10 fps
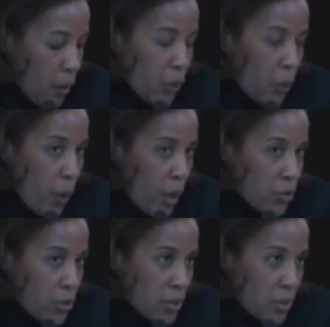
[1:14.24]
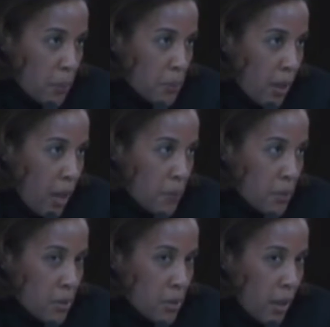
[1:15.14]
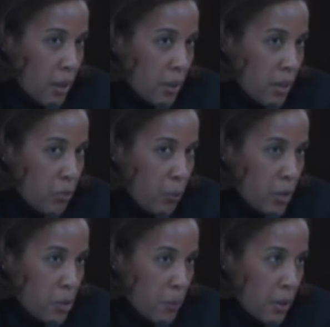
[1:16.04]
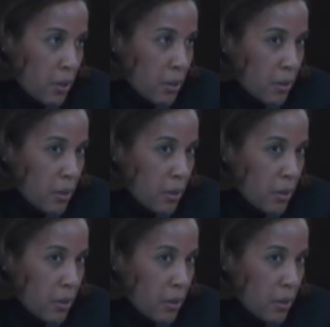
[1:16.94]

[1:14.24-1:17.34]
The question sometimes is not if we speak,